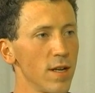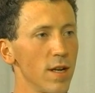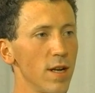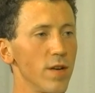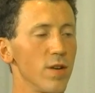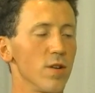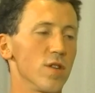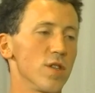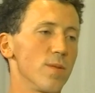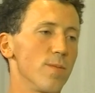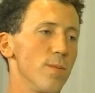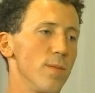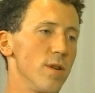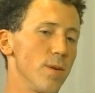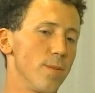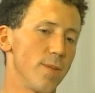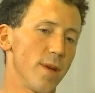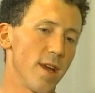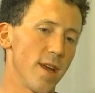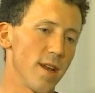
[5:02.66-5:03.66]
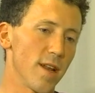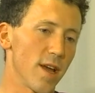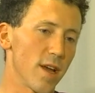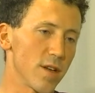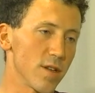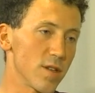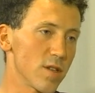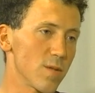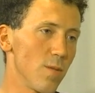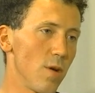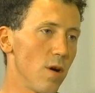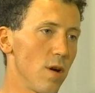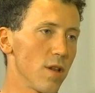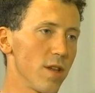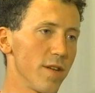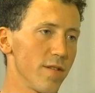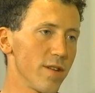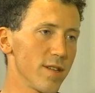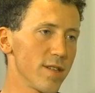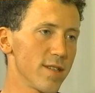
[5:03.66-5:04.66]
and you're, you're paid like a small
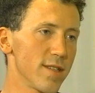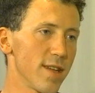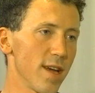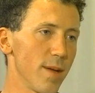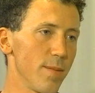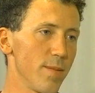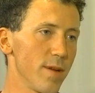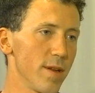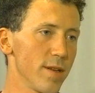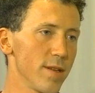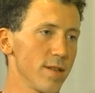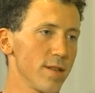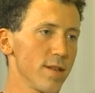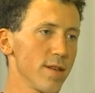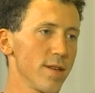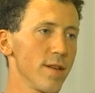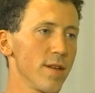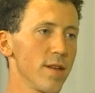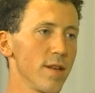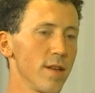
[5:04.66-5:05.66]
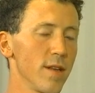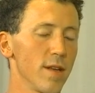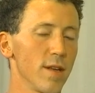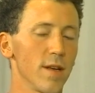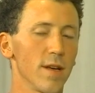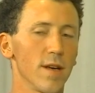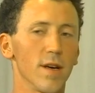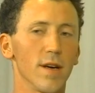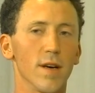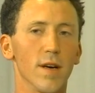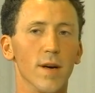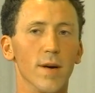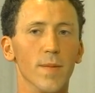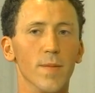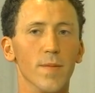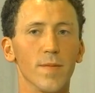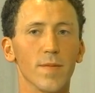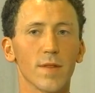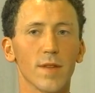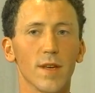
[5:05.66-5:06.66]
living stipend. Uh-huh.
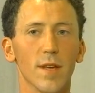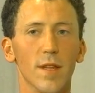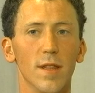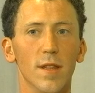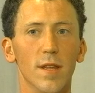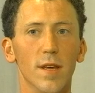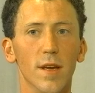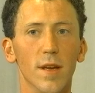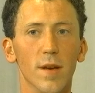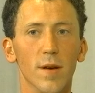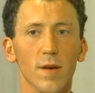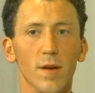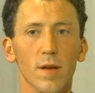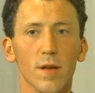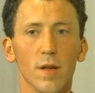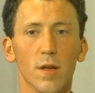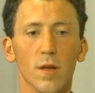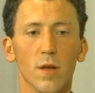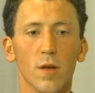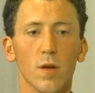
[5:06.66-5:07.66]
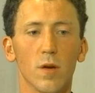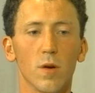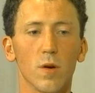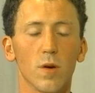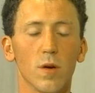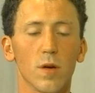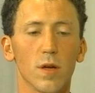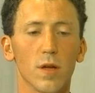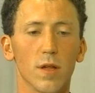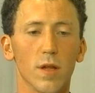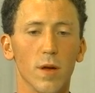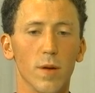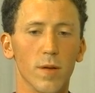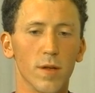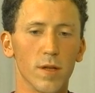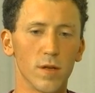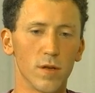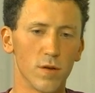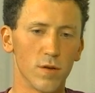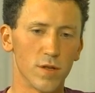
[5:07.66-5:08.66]
Um, and then uh,
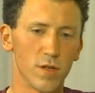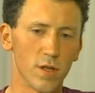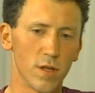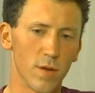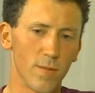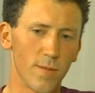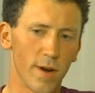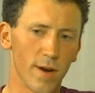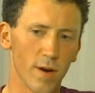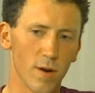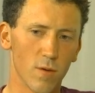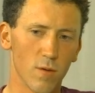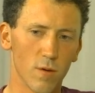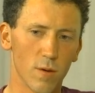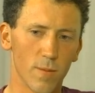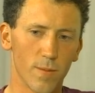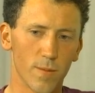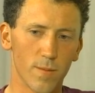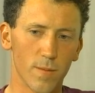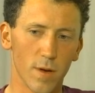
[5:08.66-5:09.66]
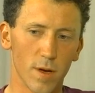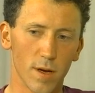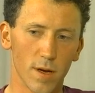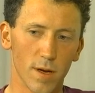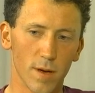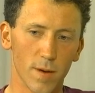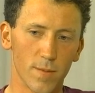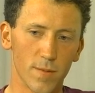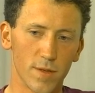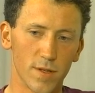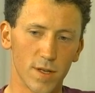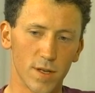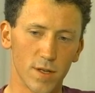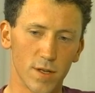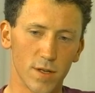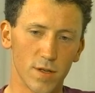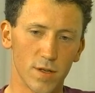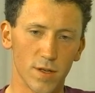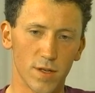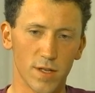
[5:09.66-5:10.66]
usually AmeriCorps uh,
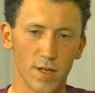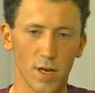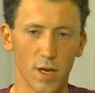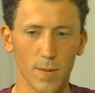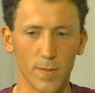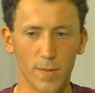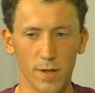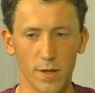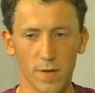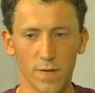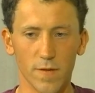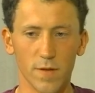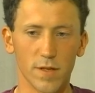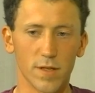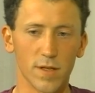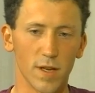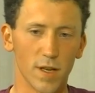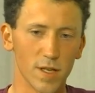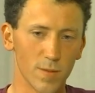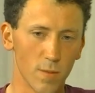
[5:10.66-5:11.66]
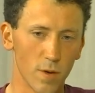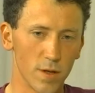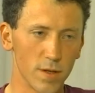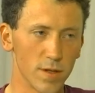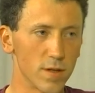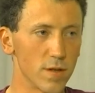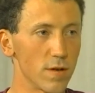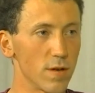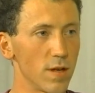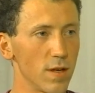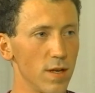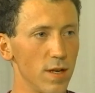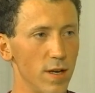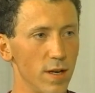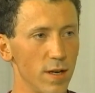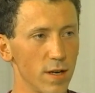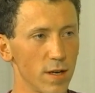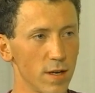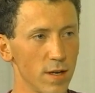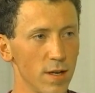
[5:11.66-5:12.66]
positions are set up either for six months or a
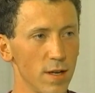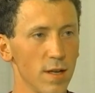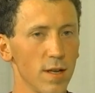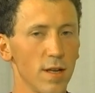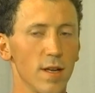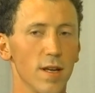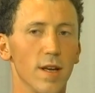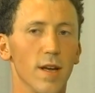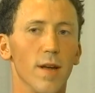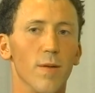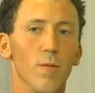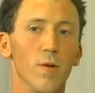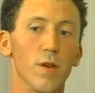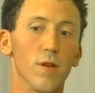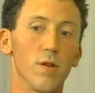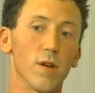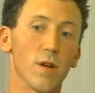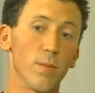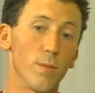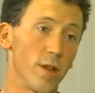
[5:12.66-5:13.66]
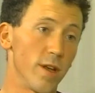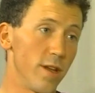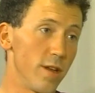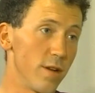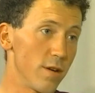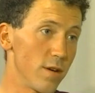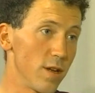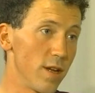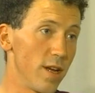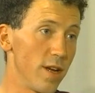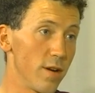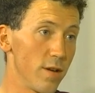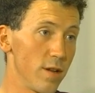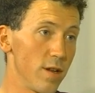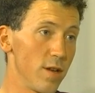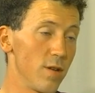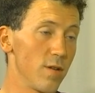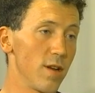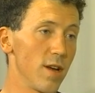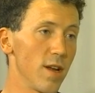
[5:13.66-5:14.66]
year. Mm-hmm. And when you complete your year,
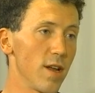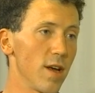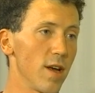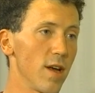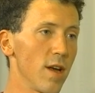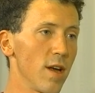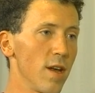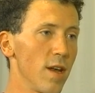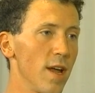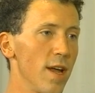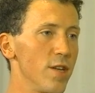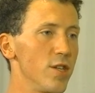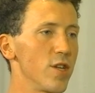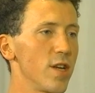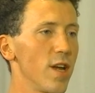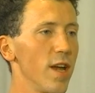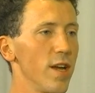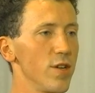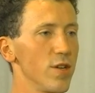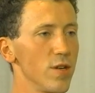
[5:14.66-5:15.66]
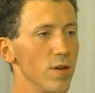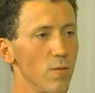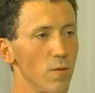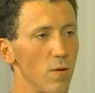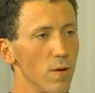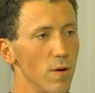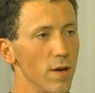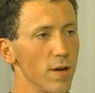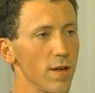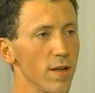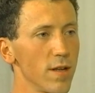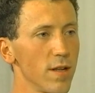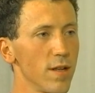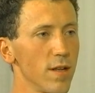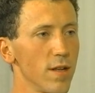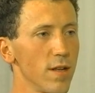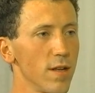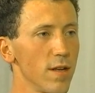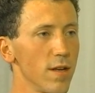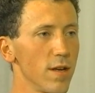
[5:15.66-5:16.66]
then you get an education award
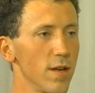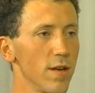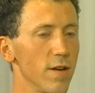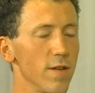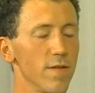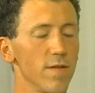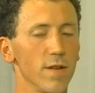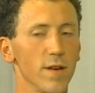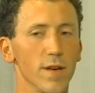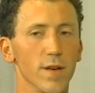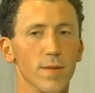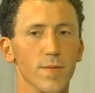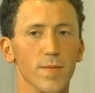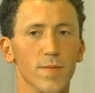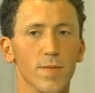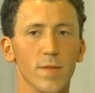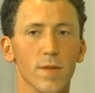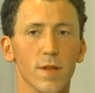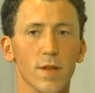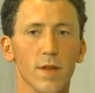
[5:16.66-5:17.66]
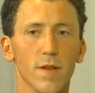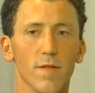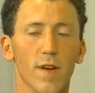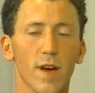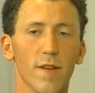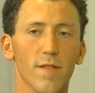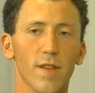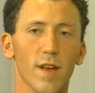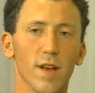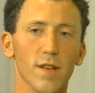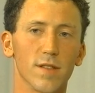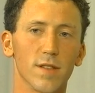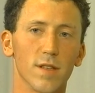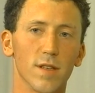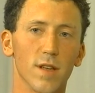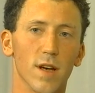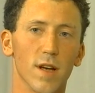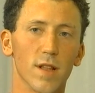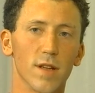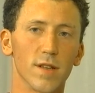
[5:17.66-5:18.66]
uh-huh. of um,
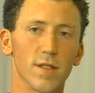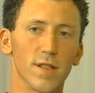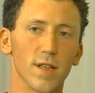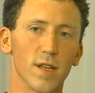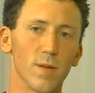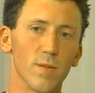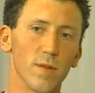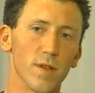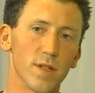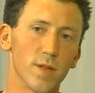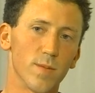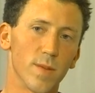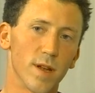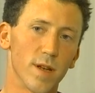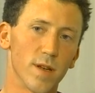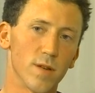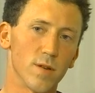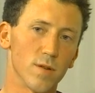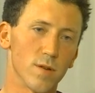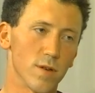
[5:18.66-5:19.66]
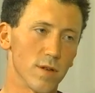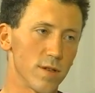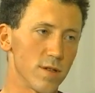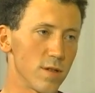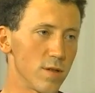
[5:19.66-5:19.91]
$5,000 that can be spent towards